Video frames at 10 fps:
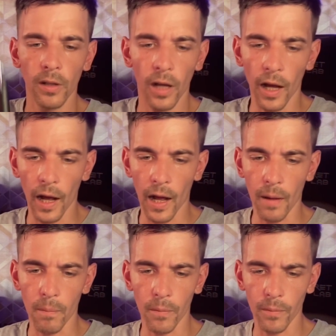
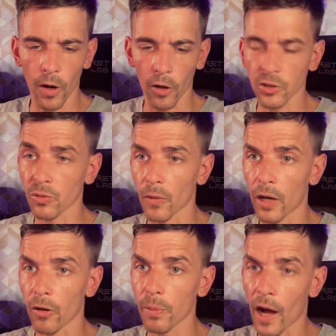or
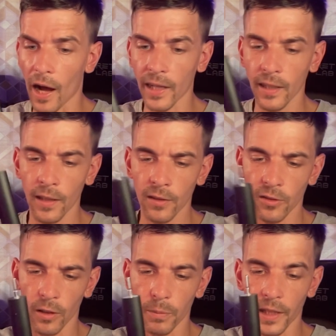somewhere up high,
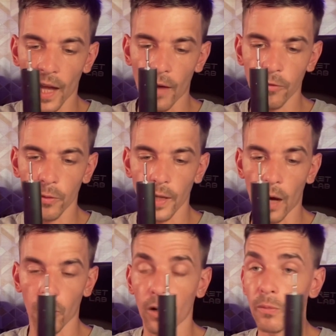so be careful with
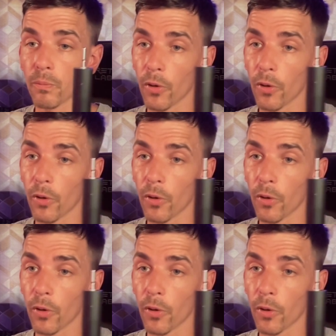that one.